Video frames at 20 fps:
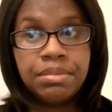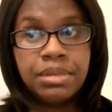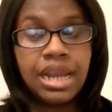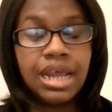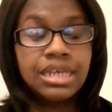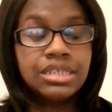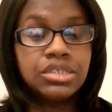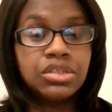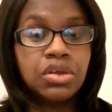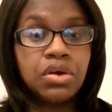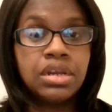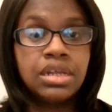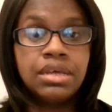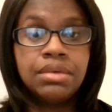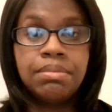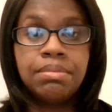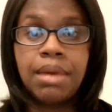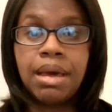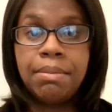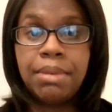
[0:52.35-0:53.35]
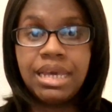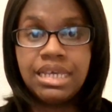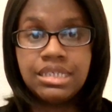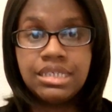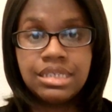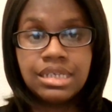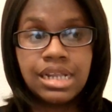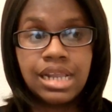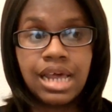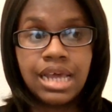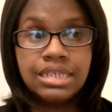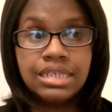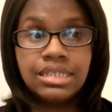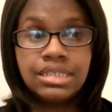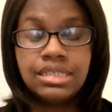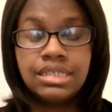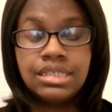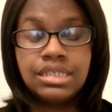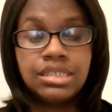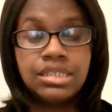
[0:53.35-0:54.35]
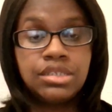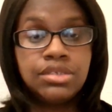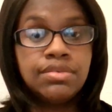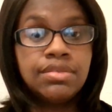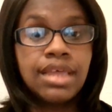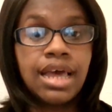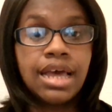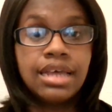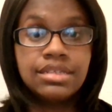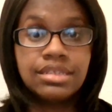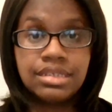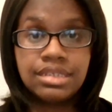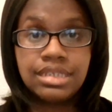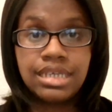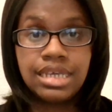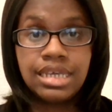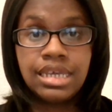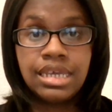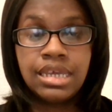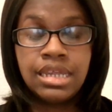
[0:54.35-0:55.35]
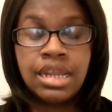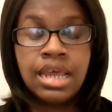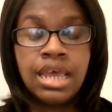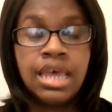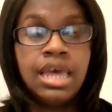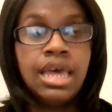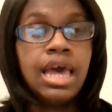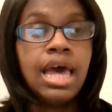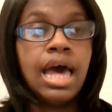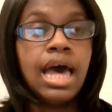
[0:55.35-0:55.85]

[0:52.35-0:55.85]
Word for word: but I started my basic classes in 2010